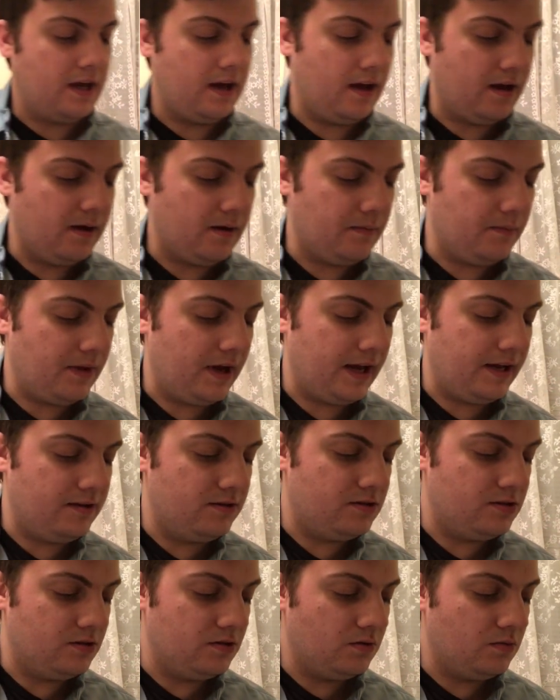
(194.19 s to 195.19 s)
Um, I
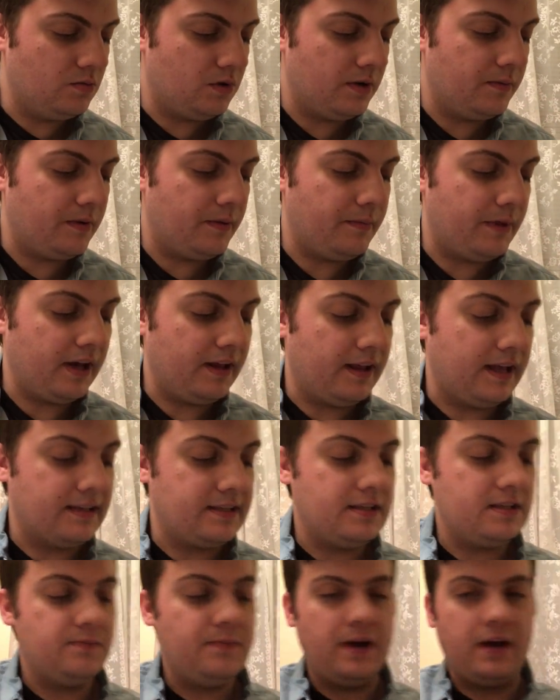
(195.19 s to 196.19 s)
do want to put my
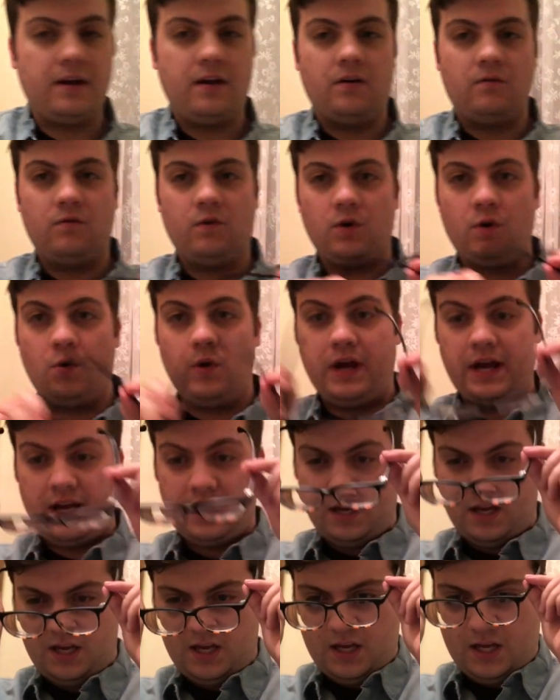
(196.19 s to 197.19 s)
glasses back on real
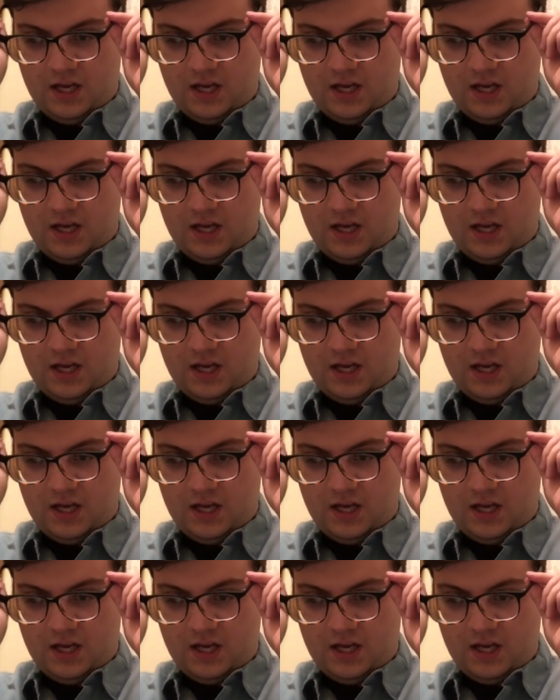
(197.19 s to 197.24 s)
quick